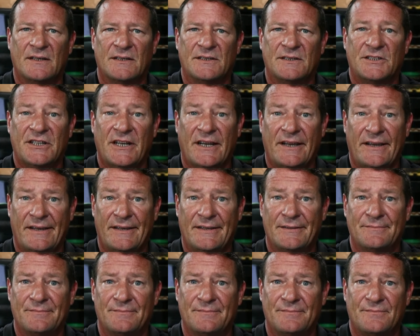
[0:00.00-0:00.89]
Jay
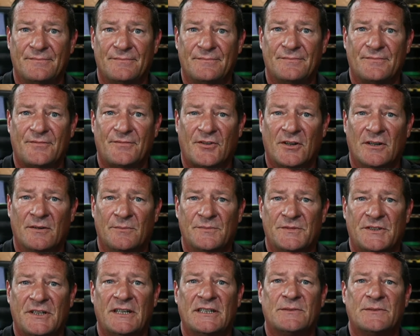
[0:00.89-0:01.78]

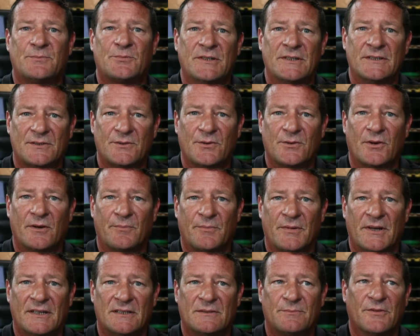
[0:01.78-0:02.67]
from Jay's
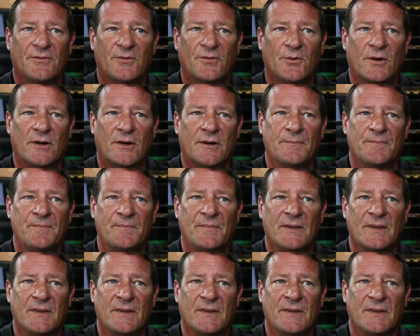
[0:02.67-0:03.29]
Prehistoric Pets before.